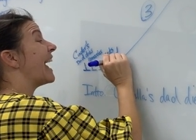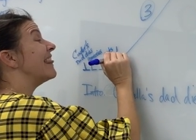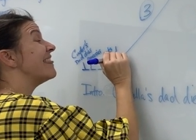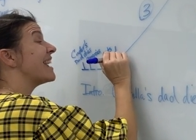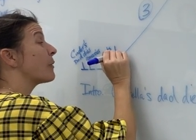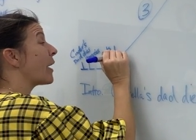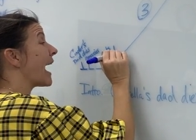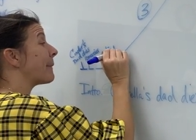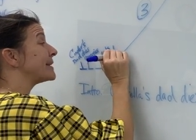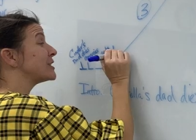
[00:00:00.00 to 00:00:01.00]
and then what
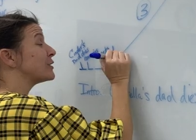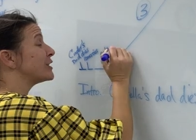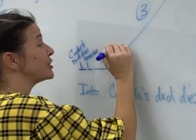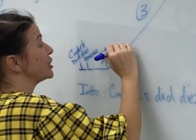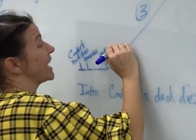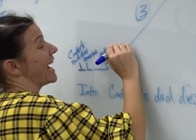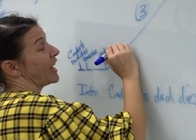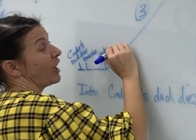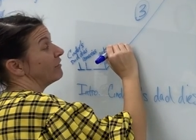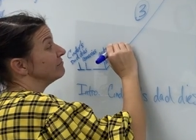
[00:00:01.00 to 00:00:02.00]
happens to her? She can't
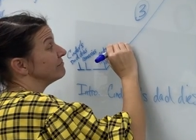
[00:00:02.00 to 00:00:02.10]
go.